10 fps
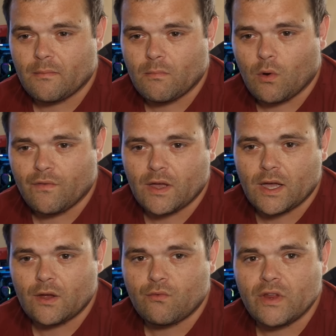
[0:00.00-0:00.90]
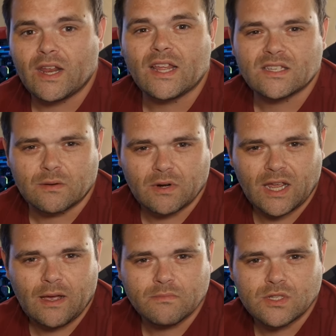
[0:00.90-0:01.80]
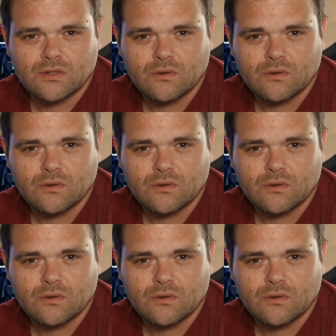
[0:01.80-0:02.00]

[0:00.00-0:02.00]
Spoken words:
more of a realism when it comes